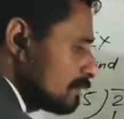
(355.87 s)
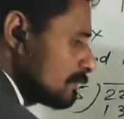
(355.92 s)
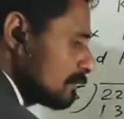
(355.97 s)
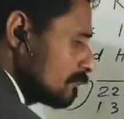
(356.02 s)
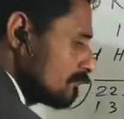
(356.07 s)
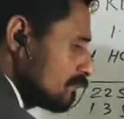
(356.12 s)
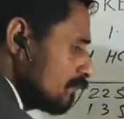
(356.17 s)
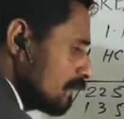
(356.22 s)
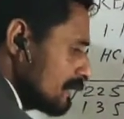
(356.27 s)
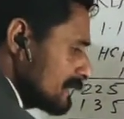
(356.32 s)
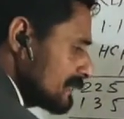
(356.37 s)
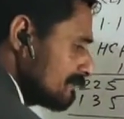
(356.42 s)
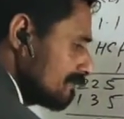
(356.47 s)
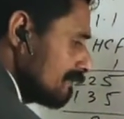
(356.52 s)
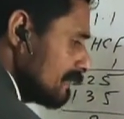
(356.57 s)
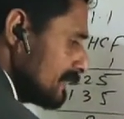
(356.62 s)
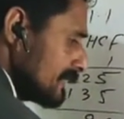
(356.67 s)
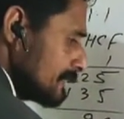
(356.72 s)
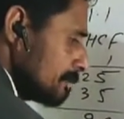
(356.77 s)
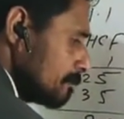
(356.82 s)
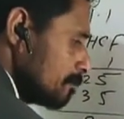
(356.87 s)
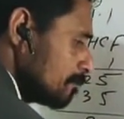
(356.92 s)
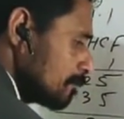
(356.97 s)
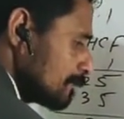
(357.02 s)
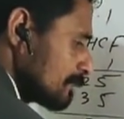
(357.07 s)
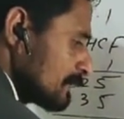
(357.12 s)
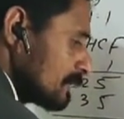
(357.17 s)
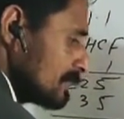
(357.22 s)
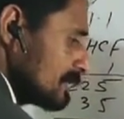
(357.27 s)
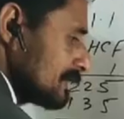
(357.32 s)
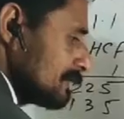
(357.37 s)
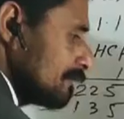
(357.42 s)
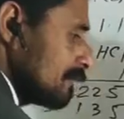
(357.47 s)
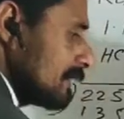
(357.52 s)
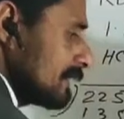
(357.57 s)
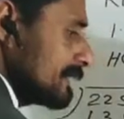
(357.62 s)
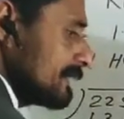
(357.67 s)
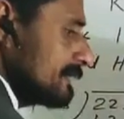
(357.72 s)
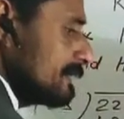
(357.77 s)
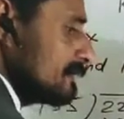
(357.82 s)
45
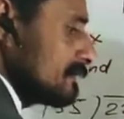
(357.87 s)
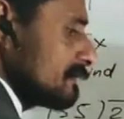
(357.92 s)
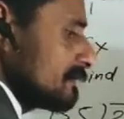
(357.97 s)
divide